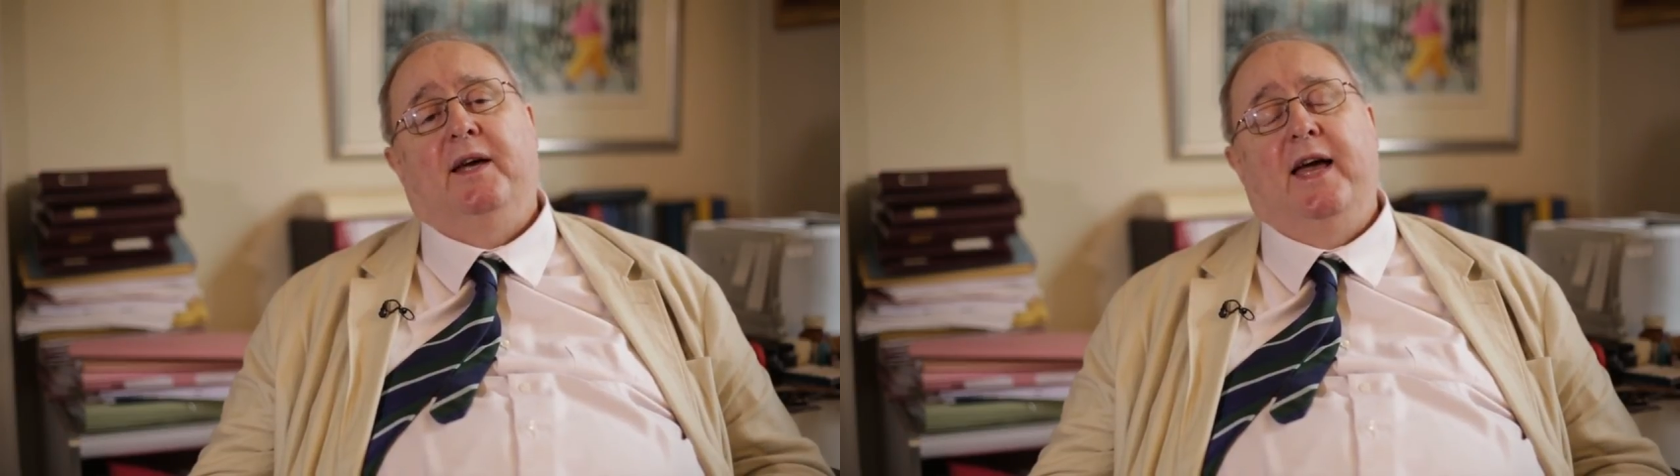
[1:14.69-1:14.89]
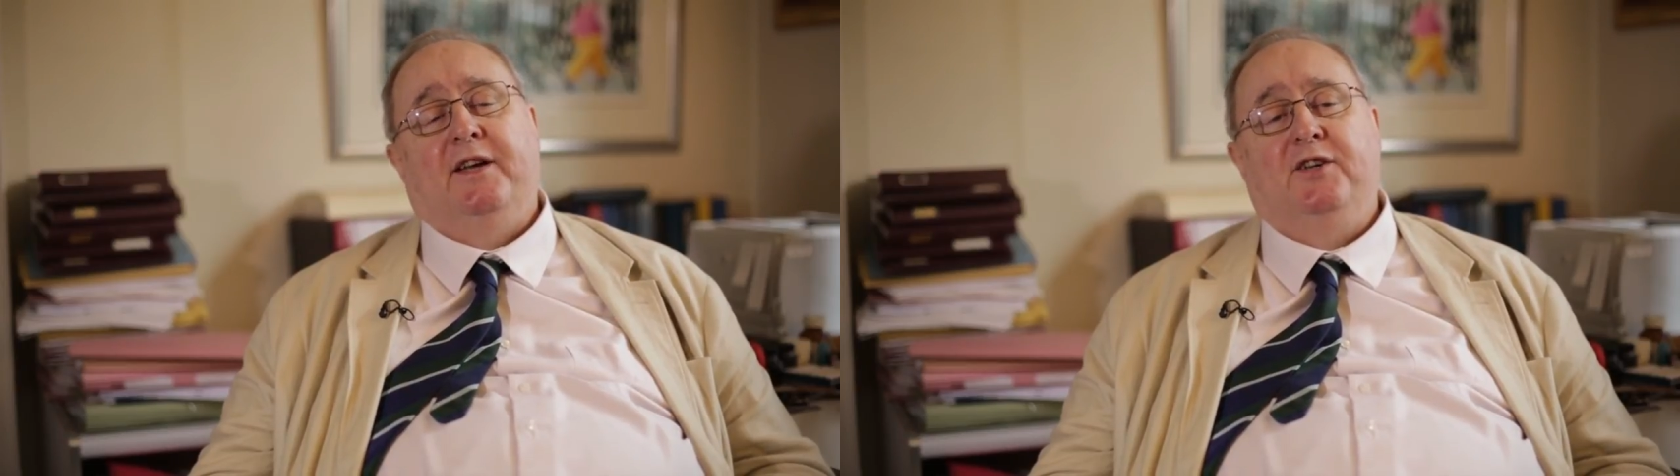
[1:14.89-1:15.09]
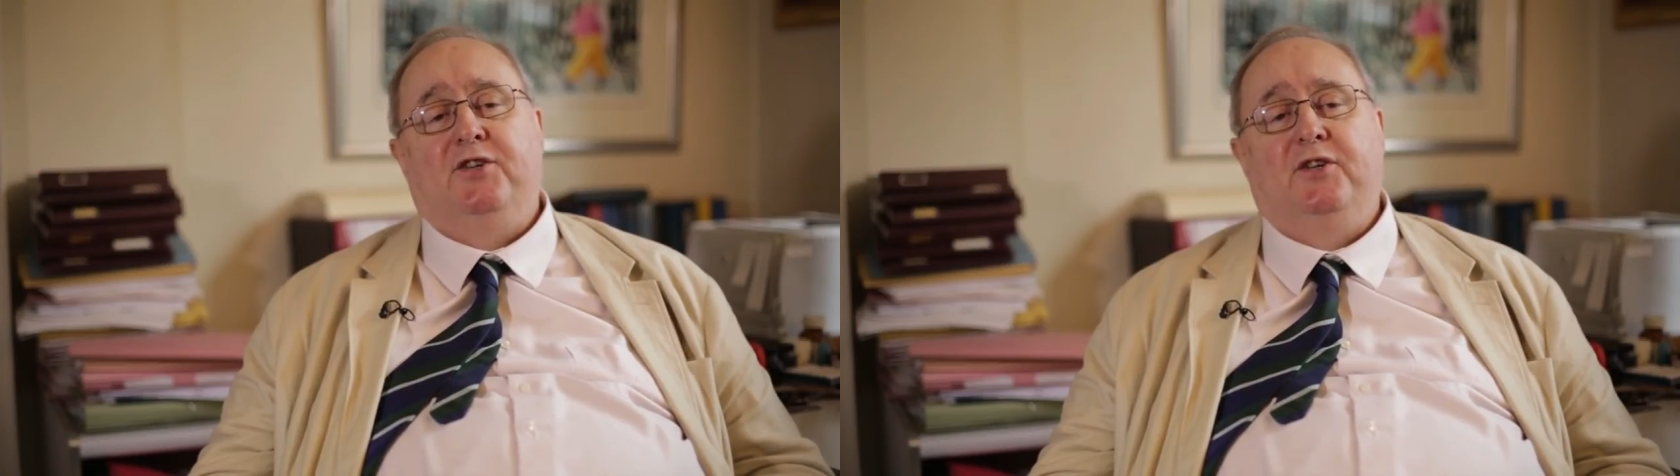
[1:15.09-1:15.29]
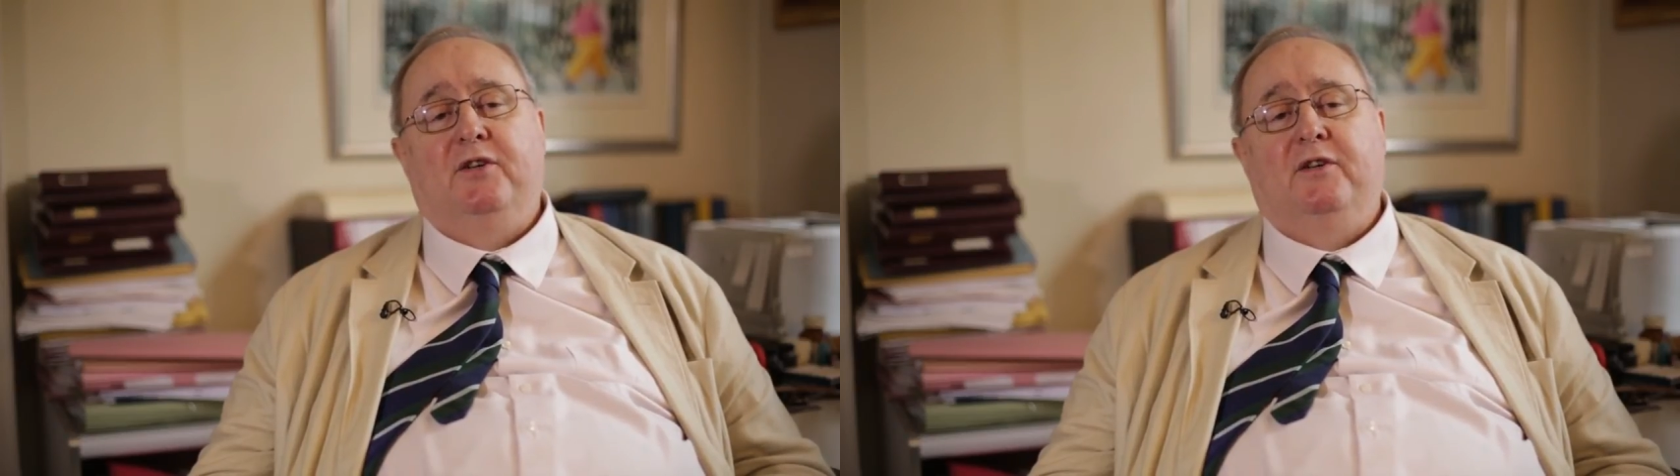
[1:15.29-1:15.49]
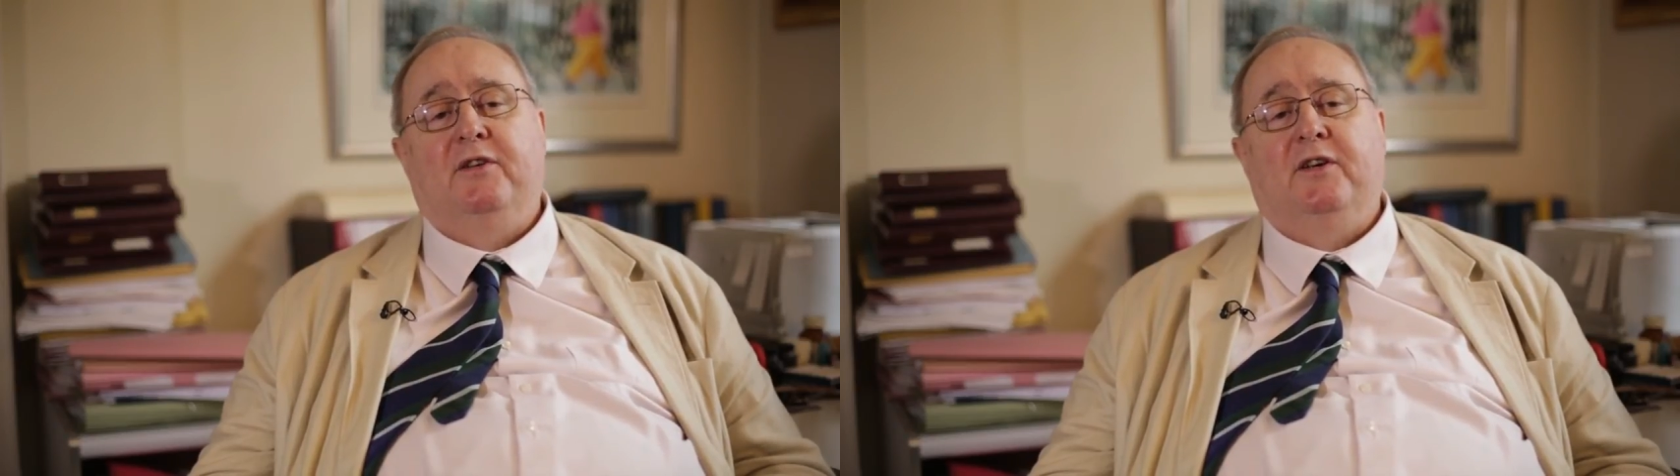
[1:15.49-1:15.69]

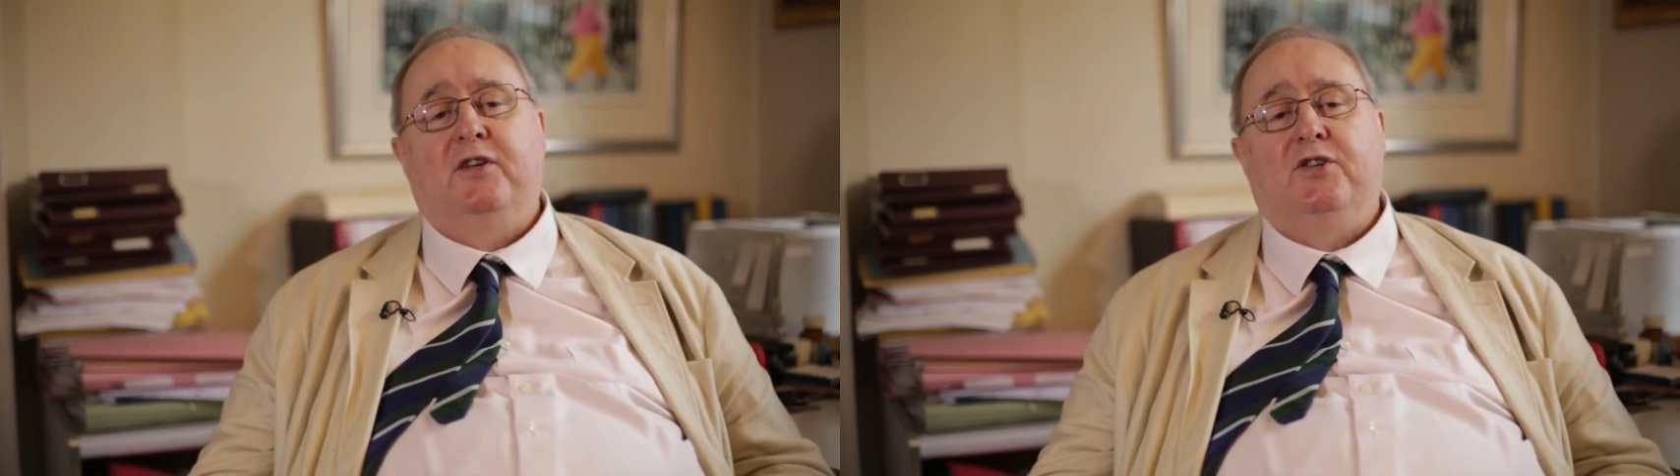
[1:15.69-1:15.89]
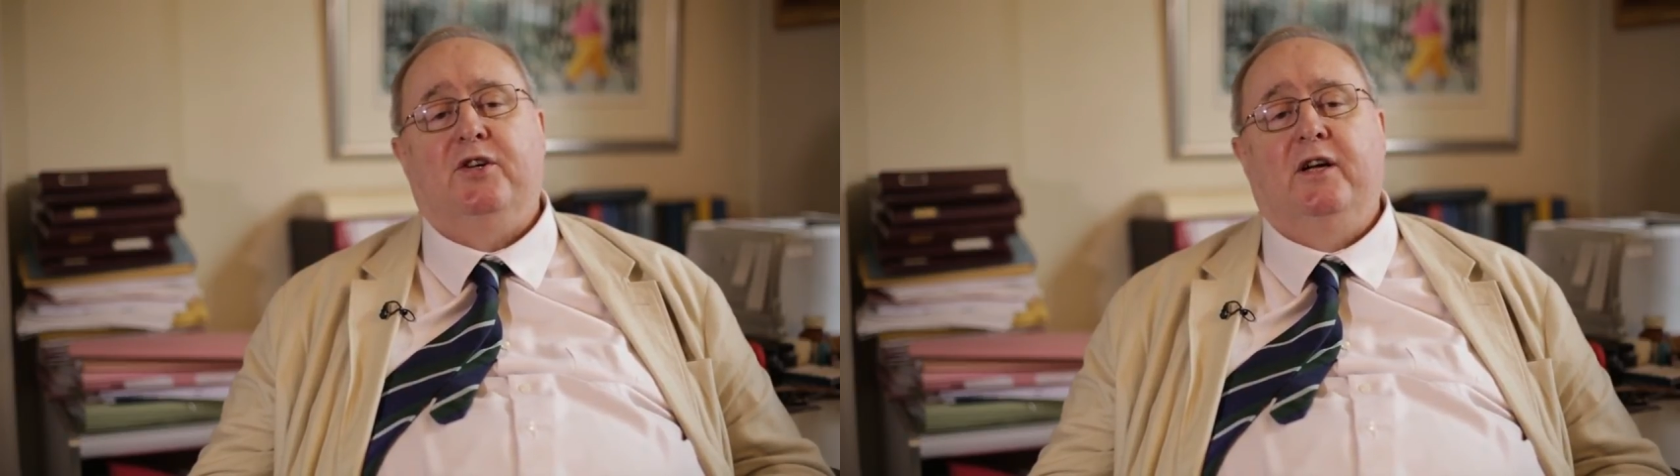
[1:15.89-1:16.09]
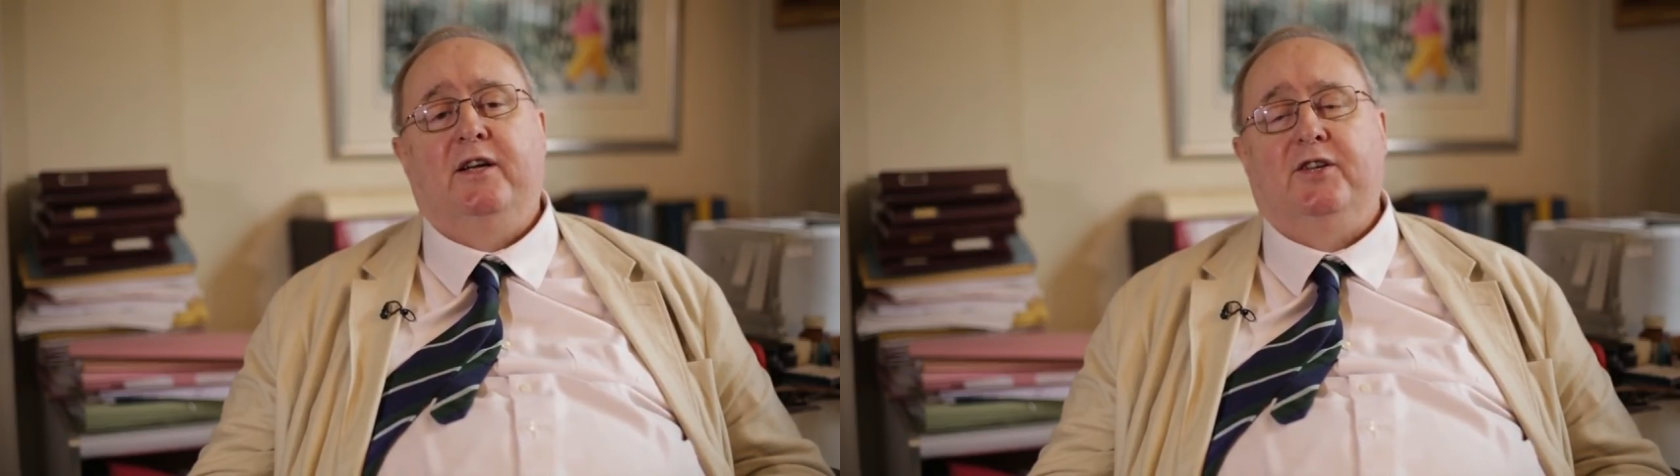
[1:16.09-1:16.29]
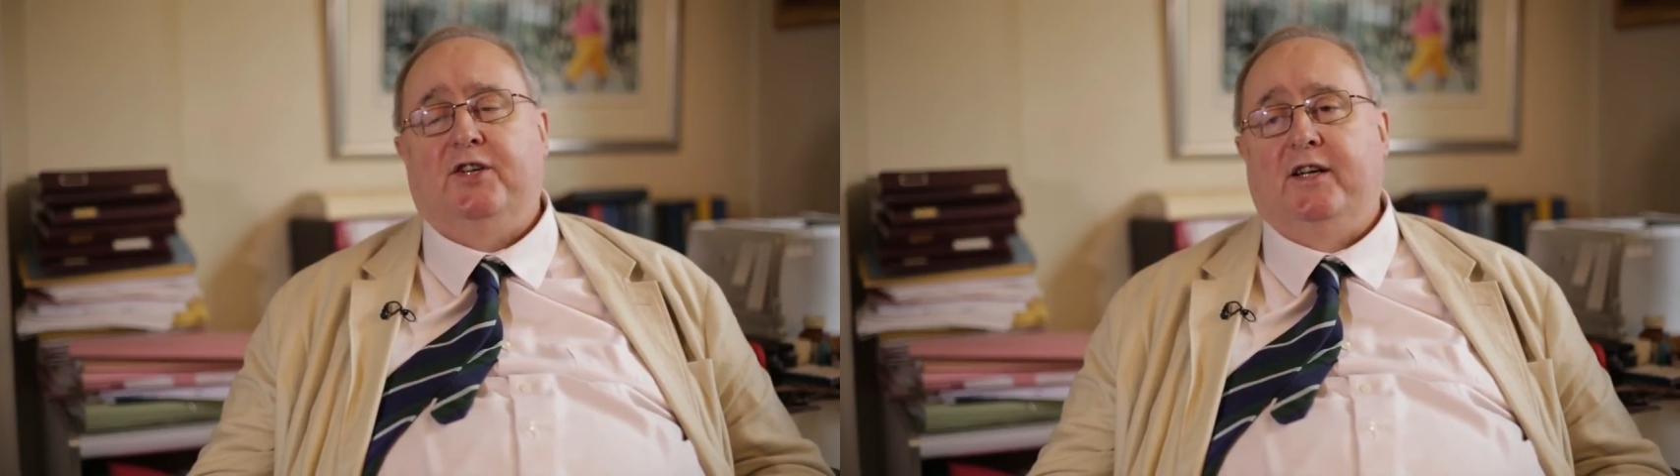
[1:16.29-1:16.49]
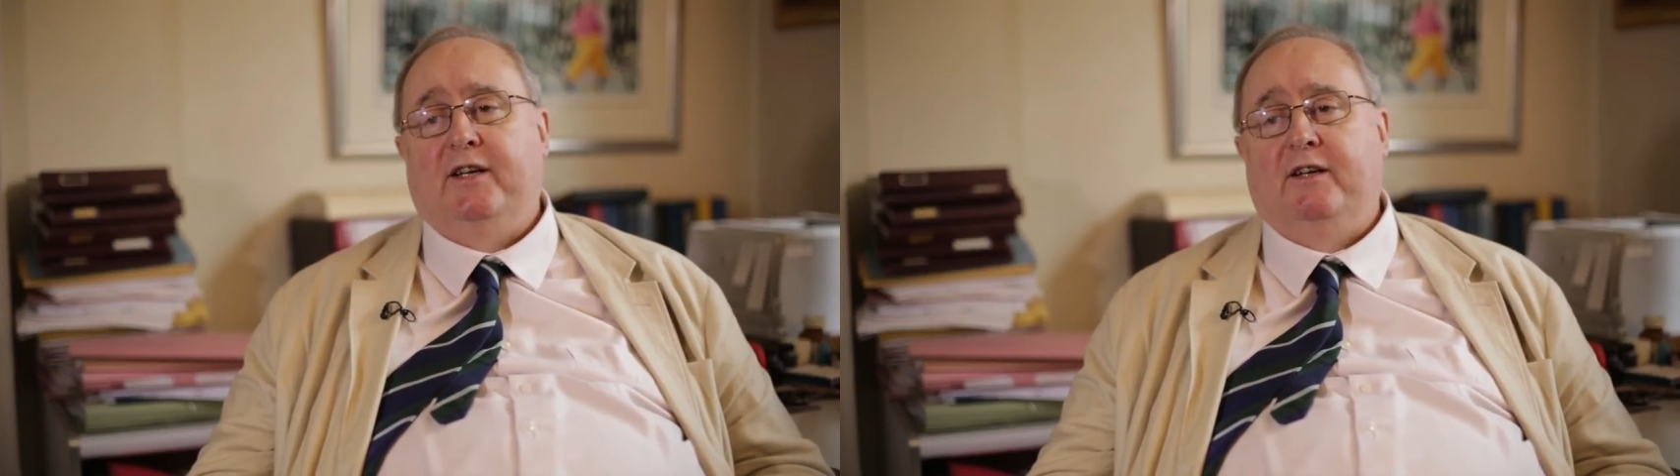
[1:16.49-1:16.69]
attitude of the controlling
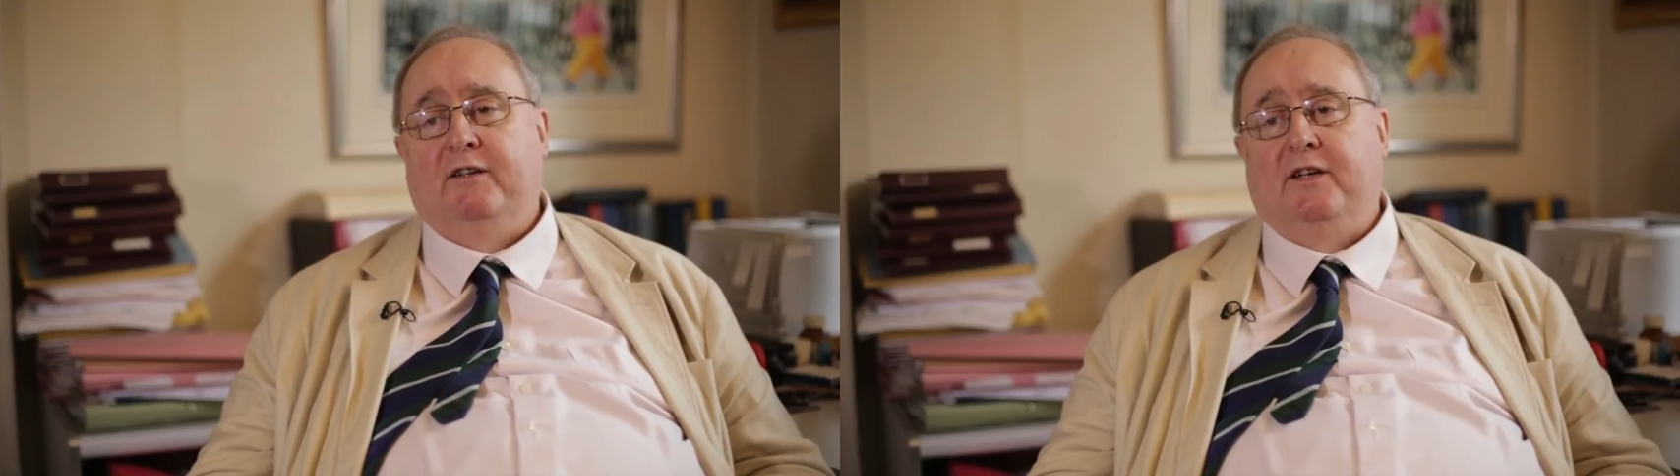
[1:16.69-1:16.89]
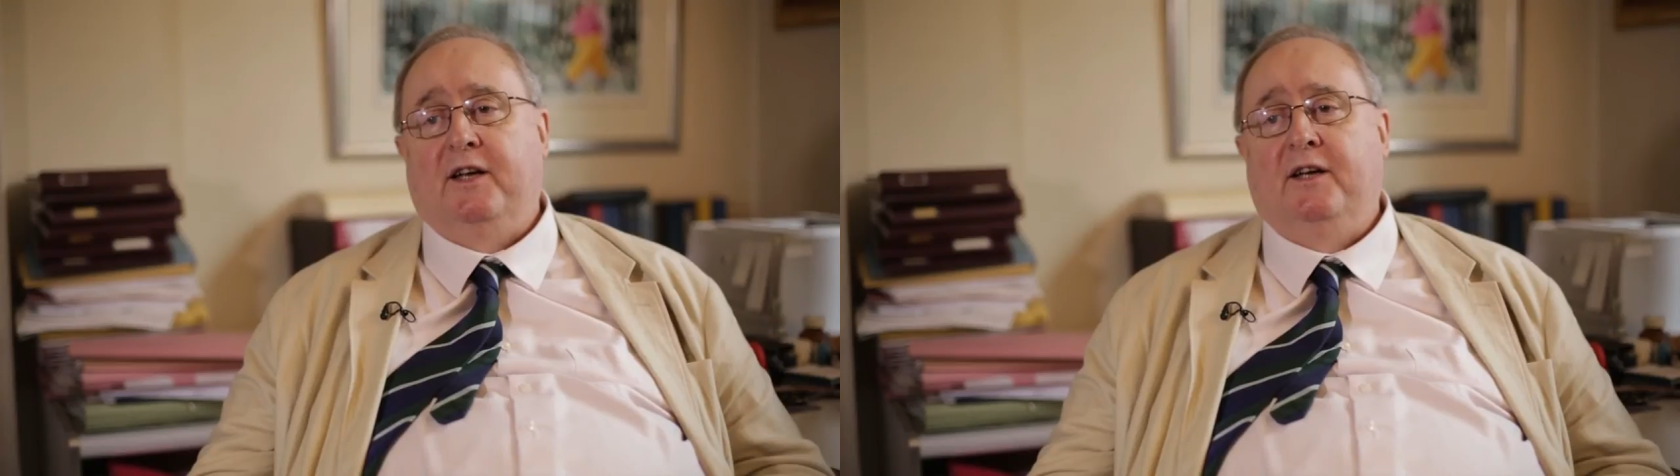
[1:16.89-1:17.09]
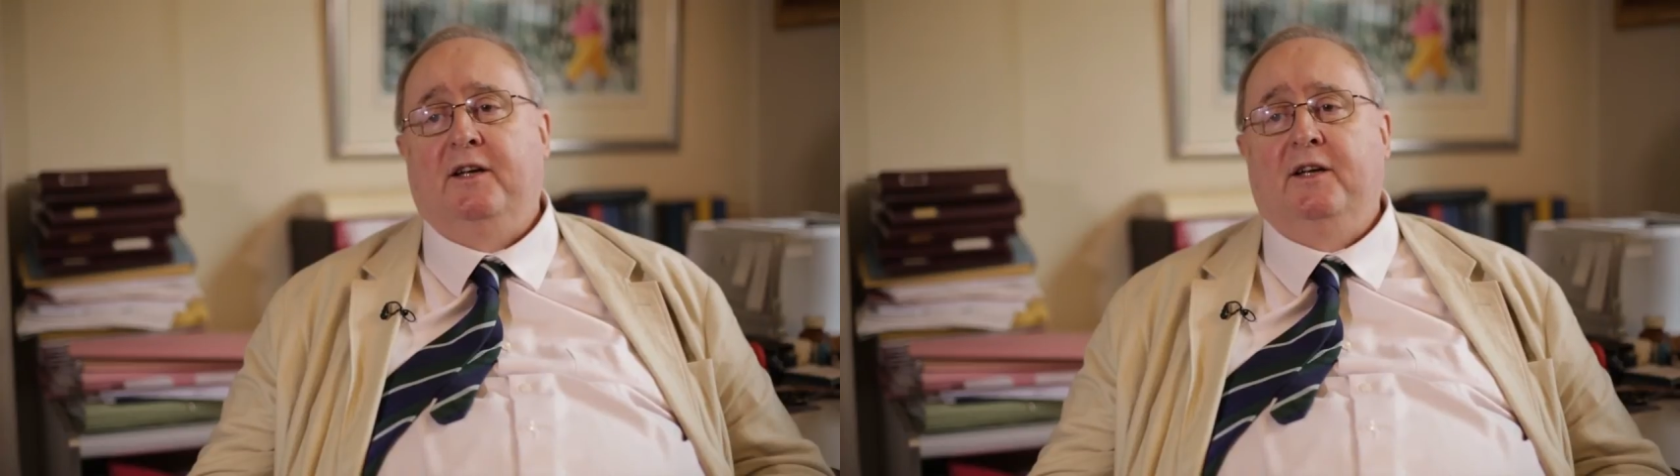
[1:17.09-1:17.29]
shareholder